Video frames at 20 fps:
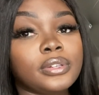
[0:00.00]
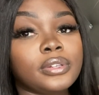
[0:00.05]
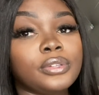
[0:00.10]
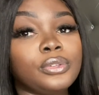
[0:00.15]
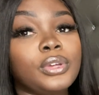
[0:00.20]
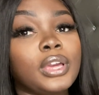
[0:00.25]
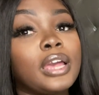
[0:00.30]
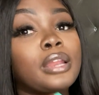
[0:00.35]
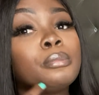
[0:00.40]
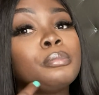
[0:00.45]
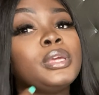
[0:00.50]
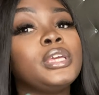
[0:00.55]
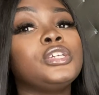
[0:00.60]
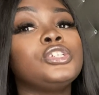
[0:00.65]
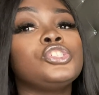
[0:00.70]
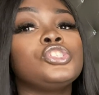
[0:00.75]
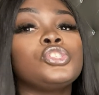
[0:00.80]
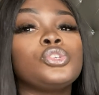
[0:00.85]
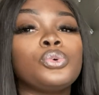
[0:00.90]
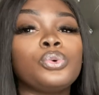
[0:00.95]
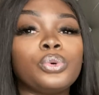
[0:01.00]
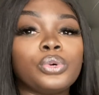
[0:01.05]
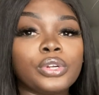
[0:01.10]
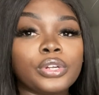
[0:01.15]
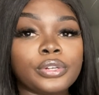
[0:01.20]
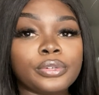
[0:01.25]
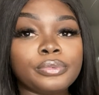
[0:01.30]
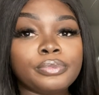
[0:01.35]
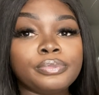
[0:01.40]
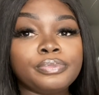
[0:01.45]
You gotta make
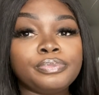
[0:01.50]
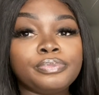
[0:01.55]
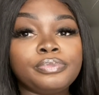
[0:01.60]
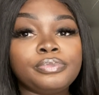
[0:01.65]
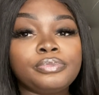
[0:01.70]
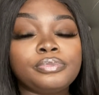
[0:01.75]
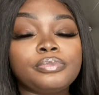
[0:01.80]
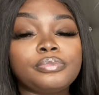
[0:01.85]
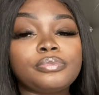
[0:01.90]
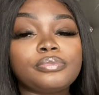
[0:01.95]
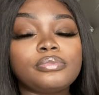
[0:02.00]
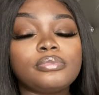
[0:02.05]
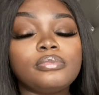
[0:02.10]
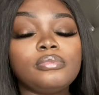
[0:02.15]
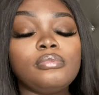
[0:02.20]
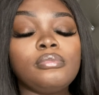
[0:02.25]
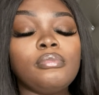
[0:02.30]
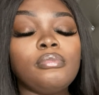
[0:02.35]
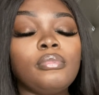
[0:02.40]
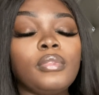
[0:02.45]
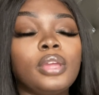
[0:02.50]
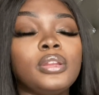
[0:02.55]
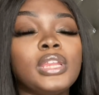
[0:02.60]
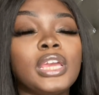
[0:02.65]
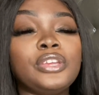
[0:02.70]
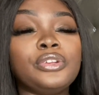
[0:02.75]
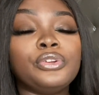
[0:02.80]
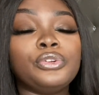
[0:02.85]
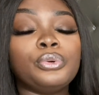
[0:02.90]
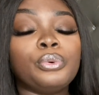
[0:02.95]
sure that
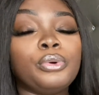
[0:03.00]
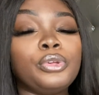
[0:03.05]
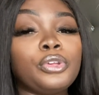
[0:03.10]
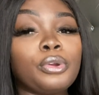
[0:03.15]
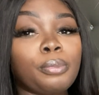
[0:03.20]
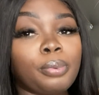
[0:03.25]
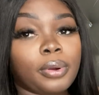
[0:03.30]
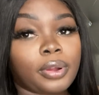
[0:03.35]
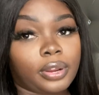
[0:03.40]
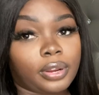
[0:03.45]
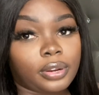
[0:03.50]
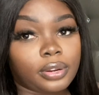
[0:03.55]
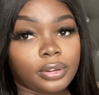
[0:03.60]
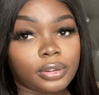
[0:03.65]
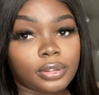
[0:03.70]
you're doing your part